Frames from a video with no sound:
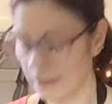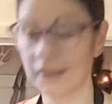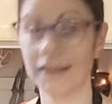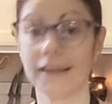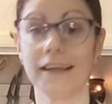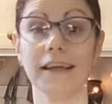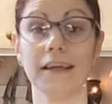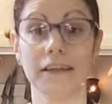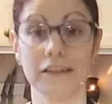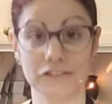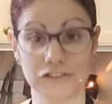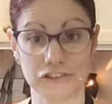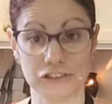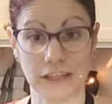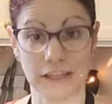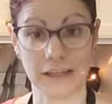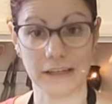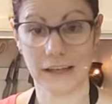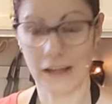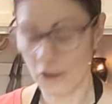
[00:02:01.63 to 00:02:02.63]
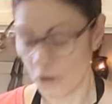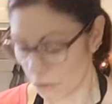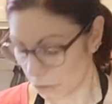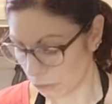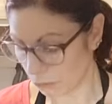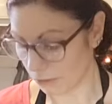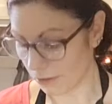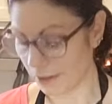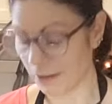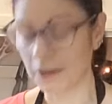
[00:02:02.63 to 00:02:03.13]
kitchen
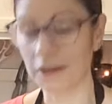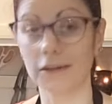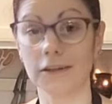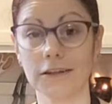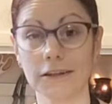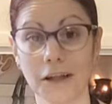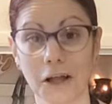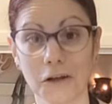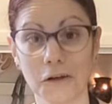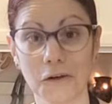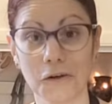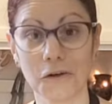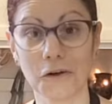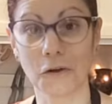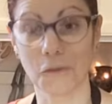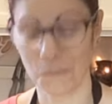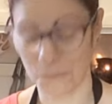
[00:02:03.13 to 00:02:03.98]
or a cluttered